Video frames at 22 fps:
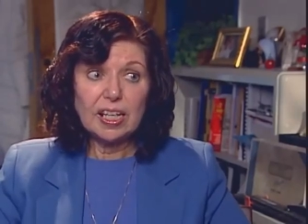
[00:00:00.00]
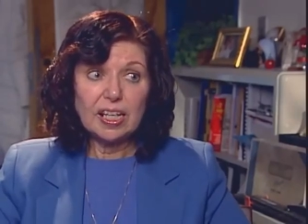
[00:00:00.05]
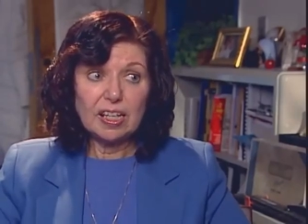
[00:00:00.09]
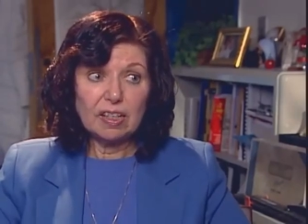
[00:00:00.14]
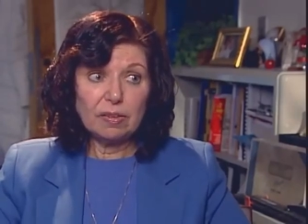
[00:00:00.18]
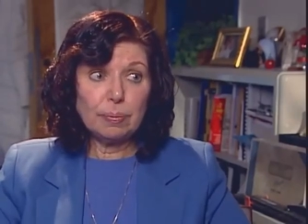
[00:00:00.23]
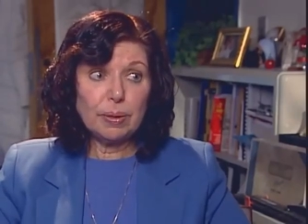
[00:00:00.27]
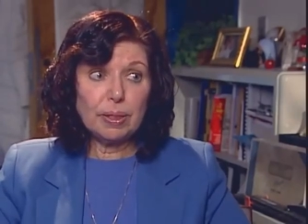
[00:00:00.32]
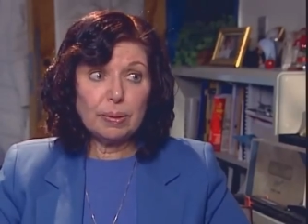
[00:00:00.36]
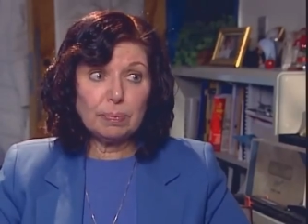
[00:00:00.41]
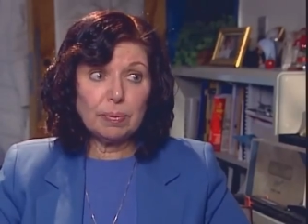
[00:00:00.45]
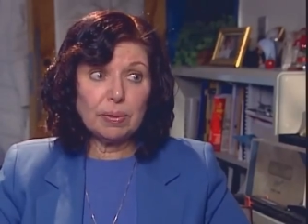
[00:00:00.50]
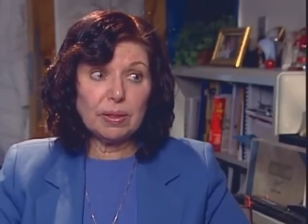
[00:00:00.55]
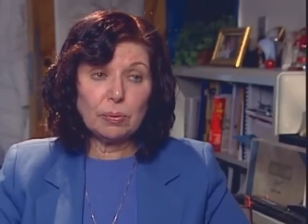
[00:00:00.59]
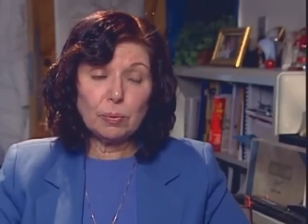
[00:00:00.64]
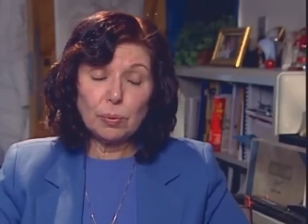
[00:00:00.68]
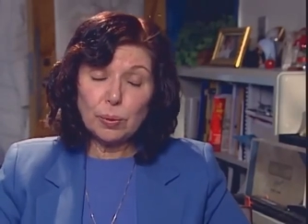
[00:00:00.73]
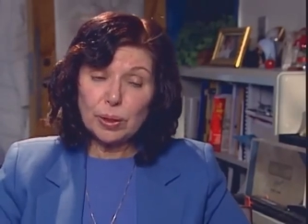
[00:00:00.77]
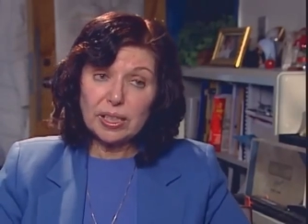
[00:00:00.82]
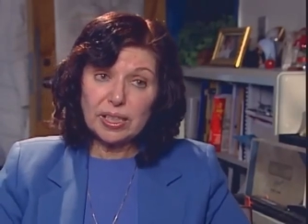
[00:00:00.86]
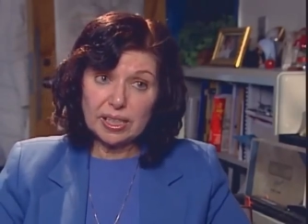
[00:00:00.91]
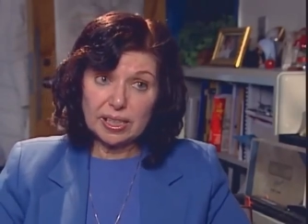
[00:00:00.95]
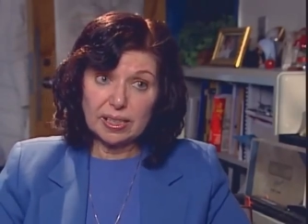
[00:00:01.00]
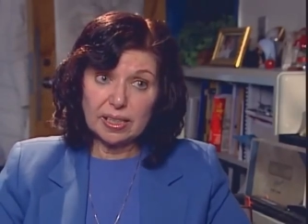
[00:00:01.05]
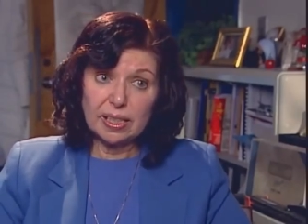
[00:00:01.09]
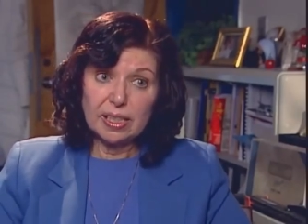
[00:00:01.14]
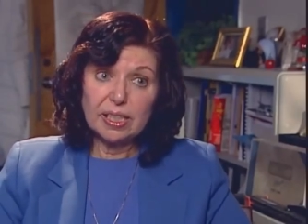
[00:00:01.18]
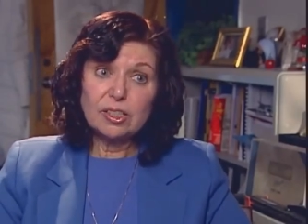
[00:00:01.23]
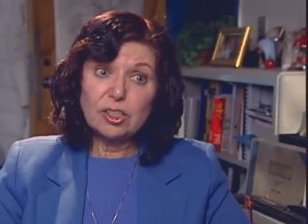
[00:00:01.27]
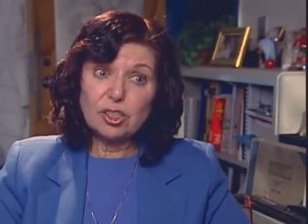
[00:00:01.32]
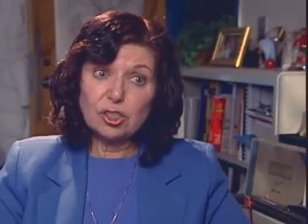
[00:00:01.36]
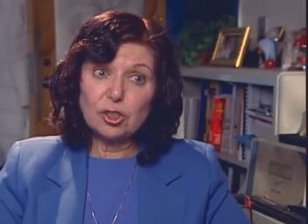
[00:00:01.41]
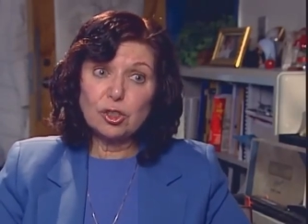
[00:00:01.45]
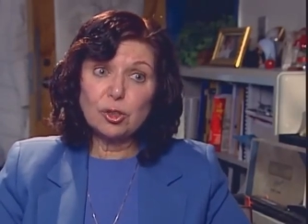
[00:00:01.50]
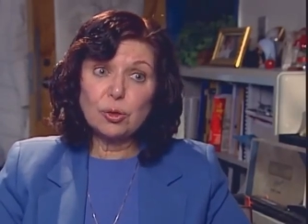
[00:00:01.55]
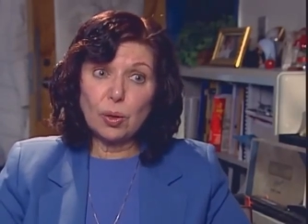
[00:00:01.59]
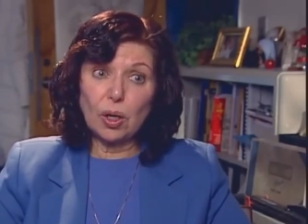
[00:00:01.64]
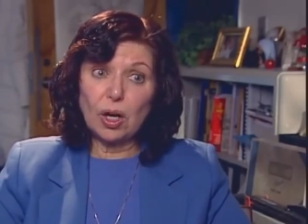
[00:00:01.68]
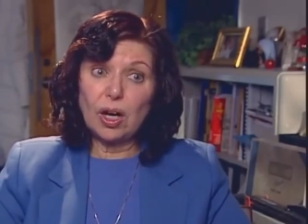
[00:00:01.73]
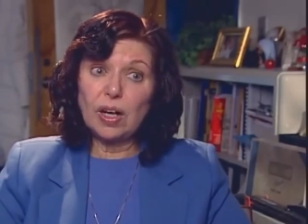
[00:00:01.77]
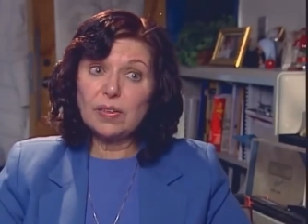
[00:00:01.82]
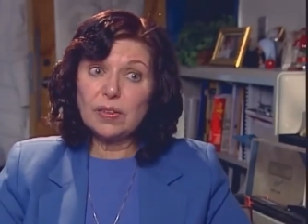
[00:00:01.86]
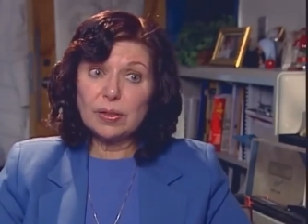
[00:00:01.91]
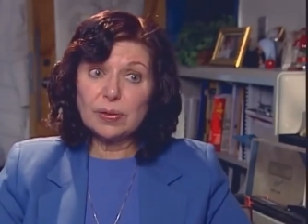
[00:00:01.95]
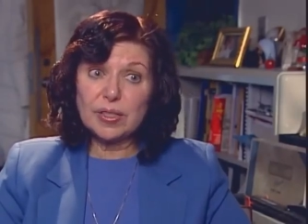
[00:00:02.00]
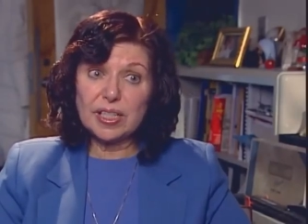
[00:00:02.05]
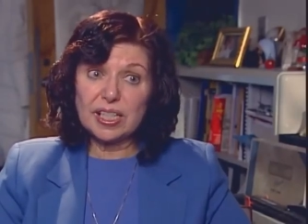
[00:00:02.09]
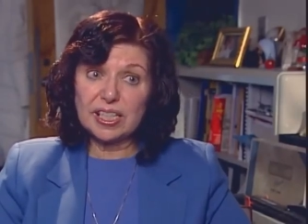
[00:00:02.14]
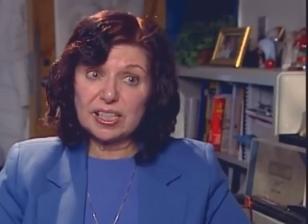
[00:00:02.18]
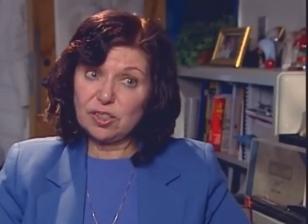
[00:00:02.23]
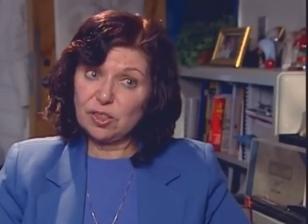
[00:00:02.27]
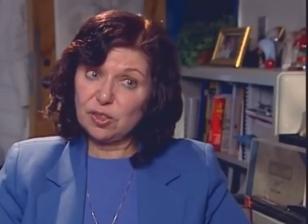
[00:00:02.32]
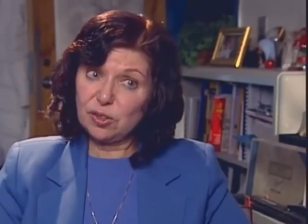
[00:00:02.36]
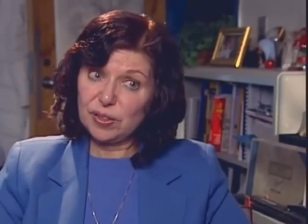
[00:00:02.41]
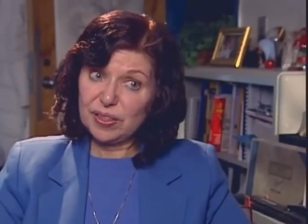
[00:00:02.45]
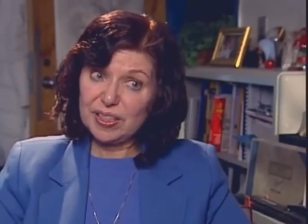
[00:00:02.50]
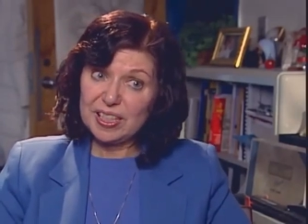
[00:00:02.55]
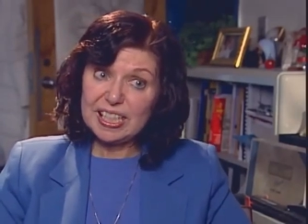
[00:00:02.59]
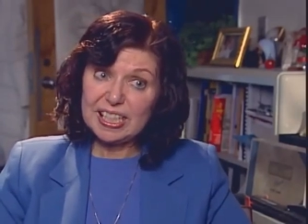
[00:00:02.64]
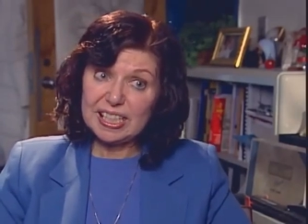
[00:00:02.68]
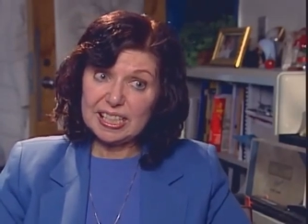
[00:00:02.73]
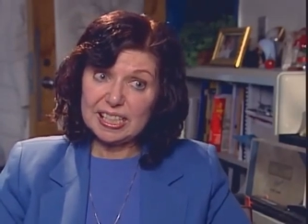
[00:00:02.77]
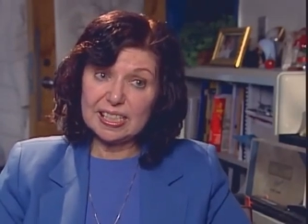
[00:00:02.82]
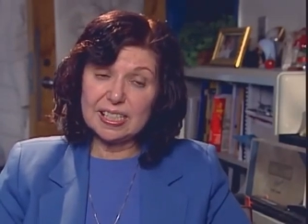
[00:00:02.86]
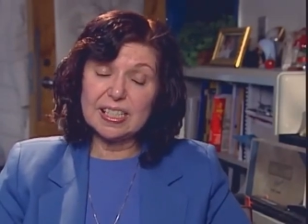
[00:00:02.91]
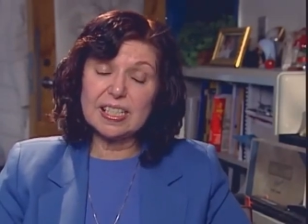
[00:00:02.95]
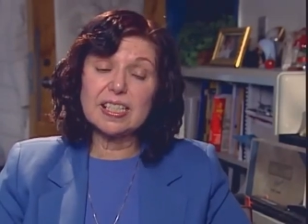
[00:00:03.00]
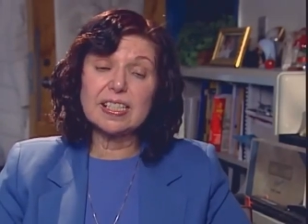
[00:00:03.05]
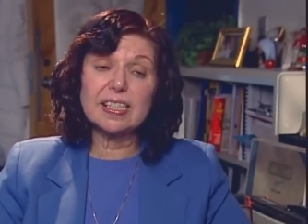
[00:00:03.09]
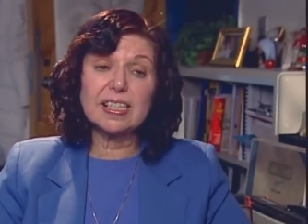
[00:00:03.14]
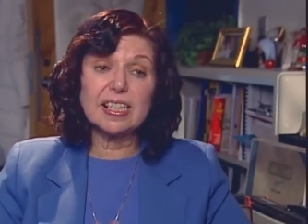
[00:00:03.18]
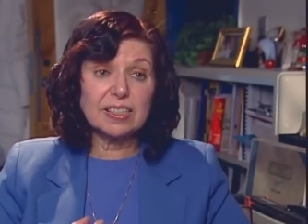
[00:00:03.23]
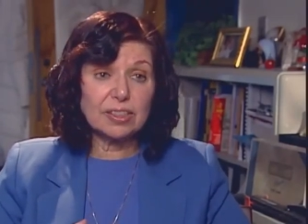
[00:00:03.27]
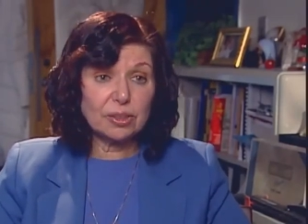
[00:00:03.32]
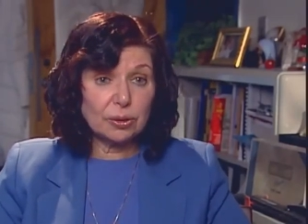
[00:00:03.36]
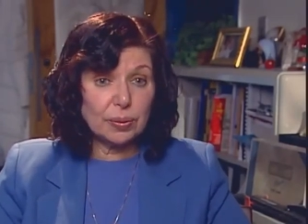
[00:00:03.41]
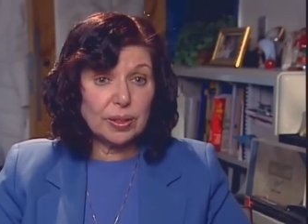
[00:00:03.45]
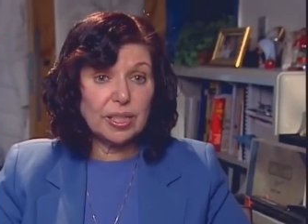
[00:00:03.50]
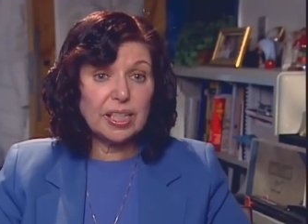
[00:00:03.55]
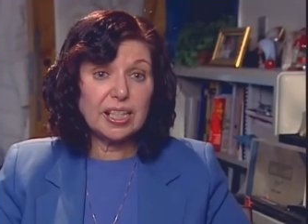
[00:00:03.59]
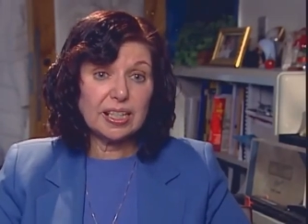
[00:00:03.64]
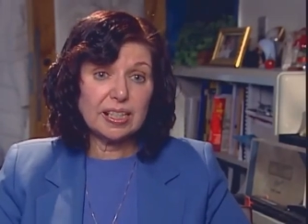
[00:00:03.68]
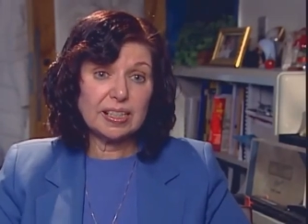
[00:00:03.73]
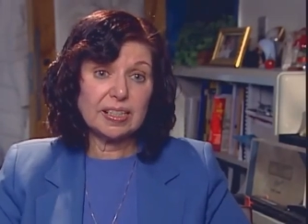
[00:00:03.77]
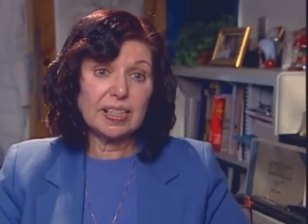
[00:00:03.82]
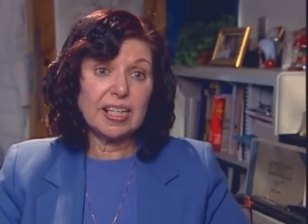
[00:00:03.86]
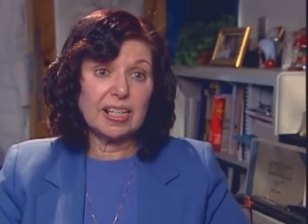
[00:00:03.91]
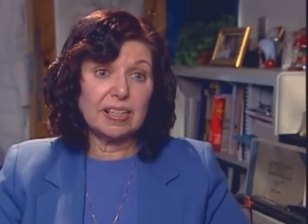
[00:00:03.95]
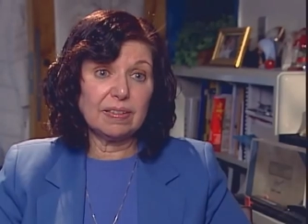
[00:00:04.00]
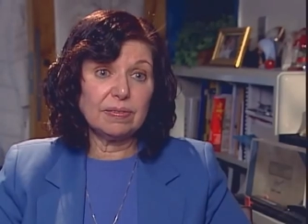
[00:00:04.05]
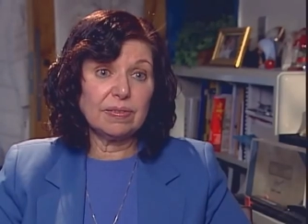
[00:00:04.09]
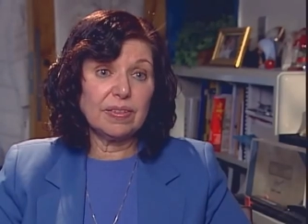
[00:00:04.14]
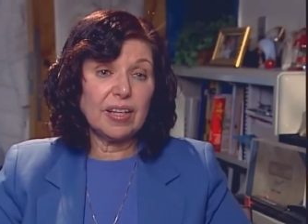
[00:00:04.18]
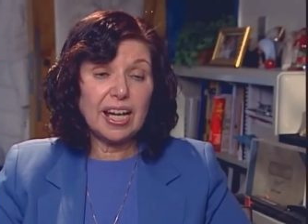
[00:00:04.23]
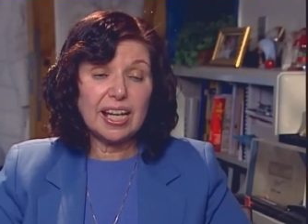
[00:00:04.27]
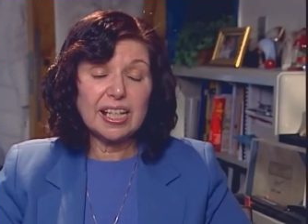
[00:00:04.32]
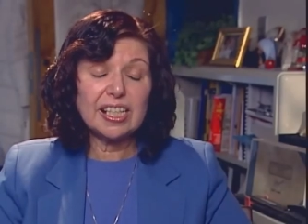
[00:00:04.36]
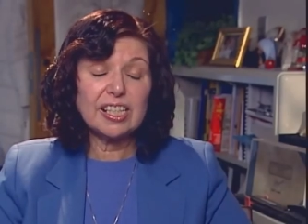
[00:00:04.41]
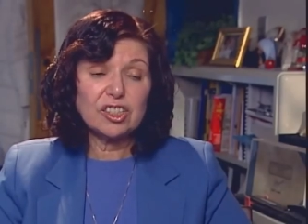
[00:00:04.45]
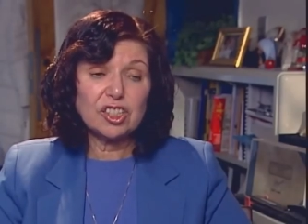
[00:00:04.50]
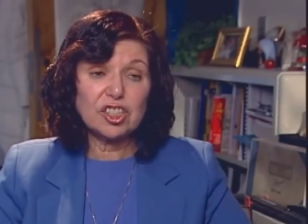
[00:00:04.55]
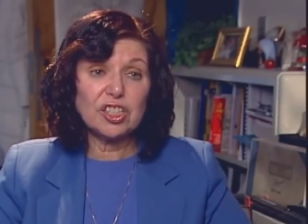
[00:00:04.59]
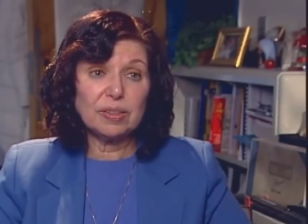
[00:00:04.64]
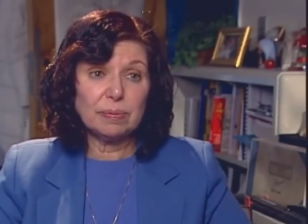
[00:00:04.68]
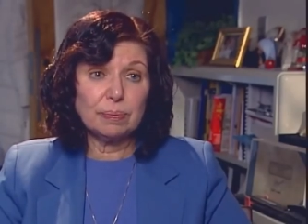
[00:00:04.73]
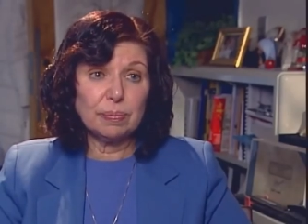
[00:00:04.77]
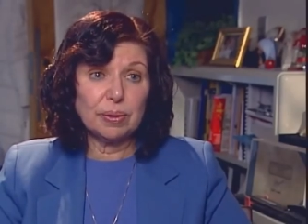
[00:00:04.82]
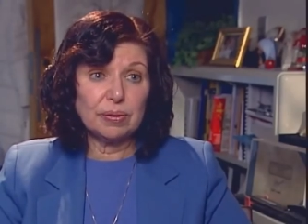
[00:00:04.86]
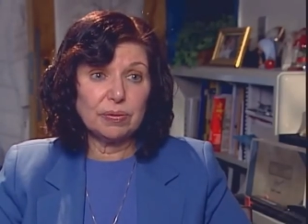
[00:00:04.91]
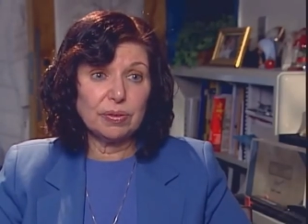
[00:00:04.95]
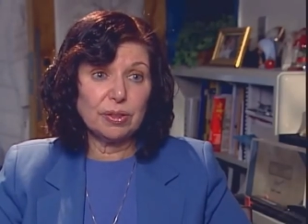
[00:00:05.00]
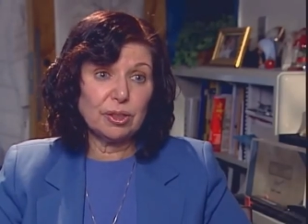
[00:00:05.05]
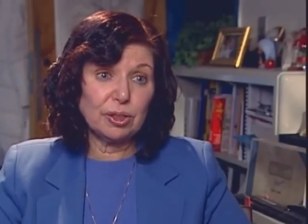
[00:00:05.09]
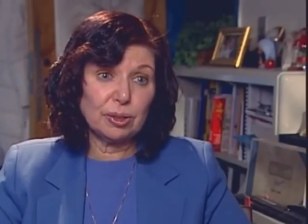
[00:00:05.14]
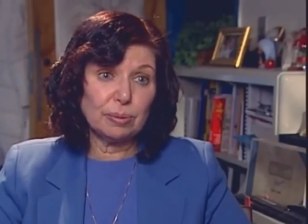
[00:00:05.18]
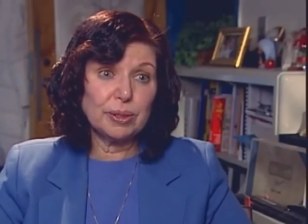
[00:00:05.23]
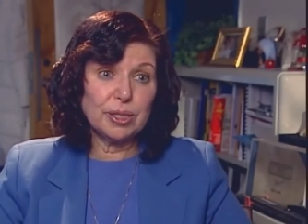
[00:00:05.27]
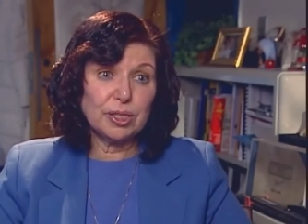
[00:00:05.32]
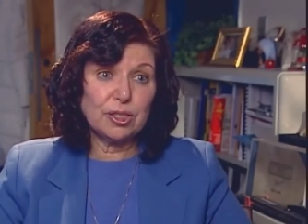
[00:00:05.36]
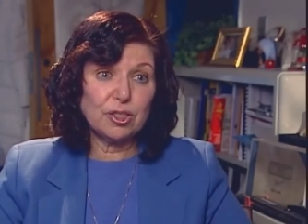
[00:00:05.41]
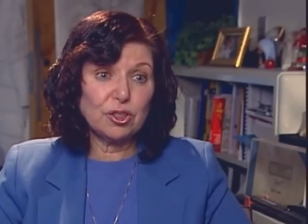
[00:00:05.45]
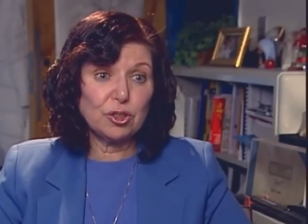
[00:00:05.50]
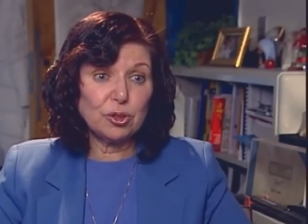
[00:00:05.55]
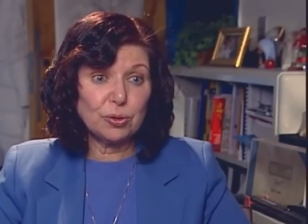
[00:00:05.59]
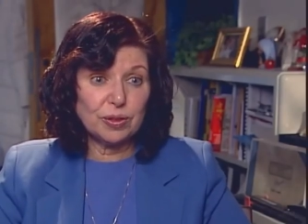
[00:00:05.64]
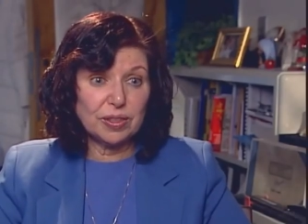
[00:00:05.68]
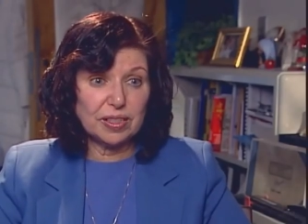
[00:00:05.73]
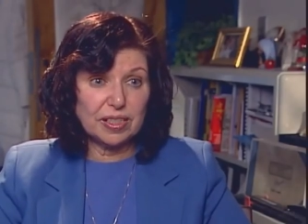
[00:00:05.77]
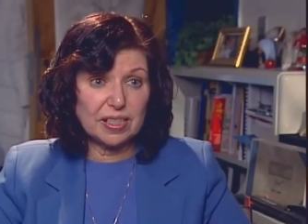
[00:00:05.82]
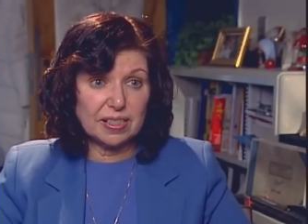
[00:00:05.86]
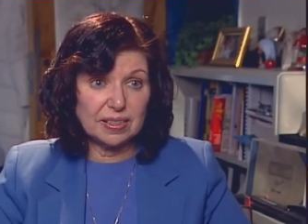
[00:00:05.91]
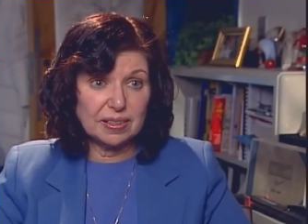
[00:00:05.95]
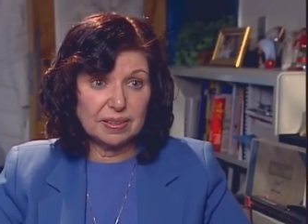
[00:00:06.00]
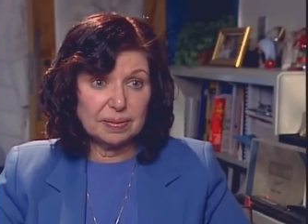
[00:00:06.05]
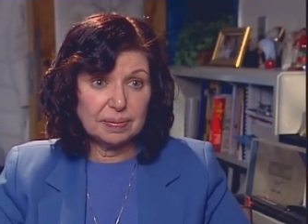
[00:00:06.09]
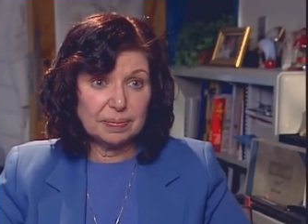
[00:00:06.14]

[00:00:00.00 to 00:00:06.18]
if people are willing to do all those extra things, that you can have high achievement for urban students.